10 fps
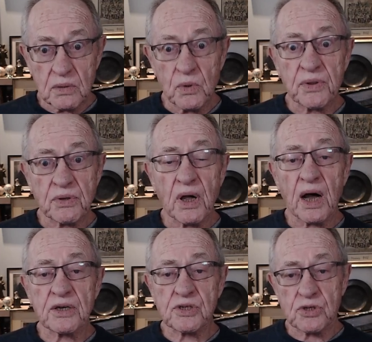
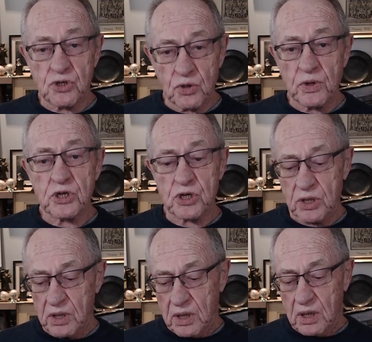Orthodox Jewish,
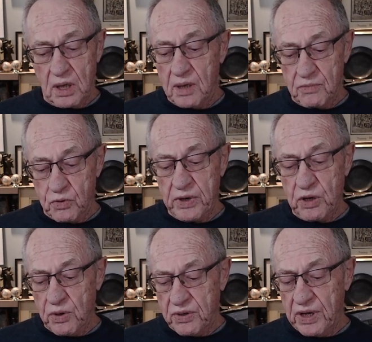
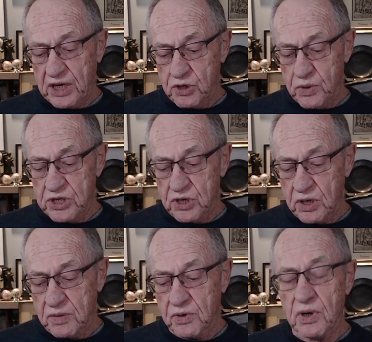Greek Orthodox Christian
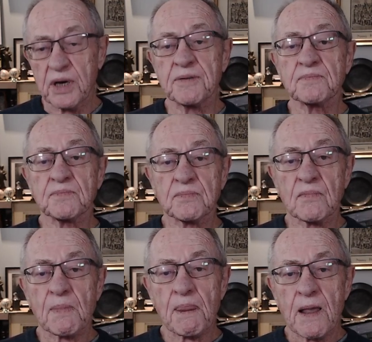community.
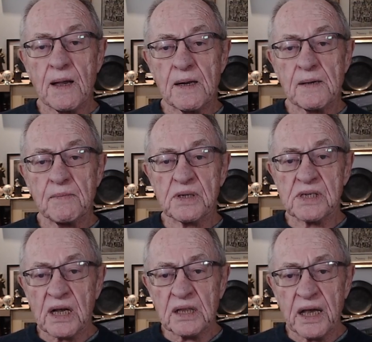But
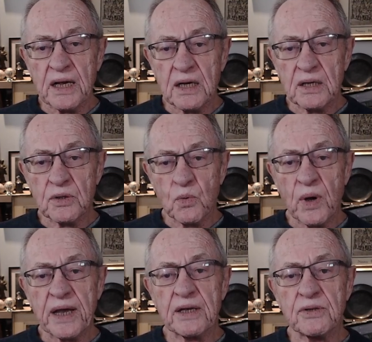suddenly, on the
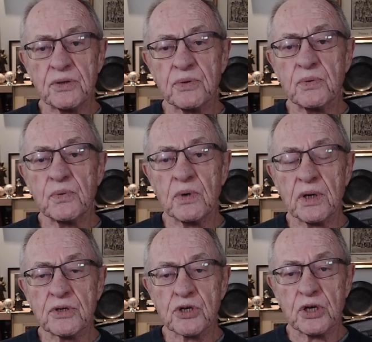way
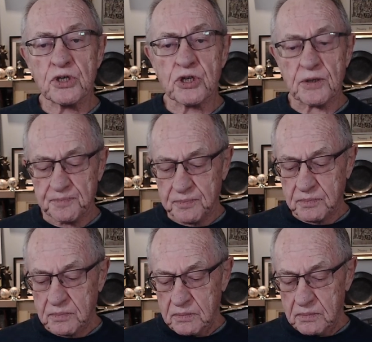to church,
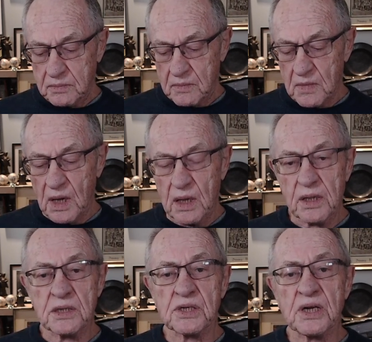
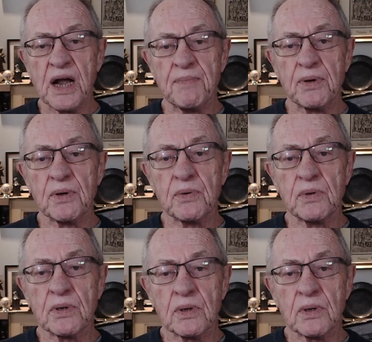the Gestapo